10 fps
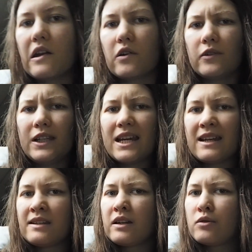I only
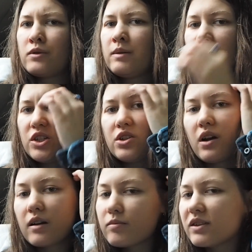had a creamy
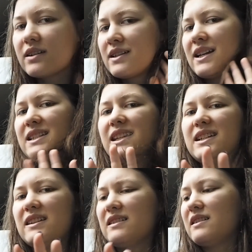chalk because I
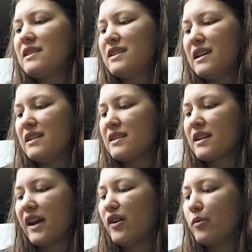didn't taste
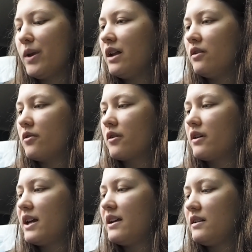caramel
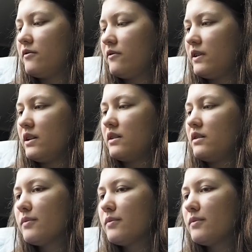or anything.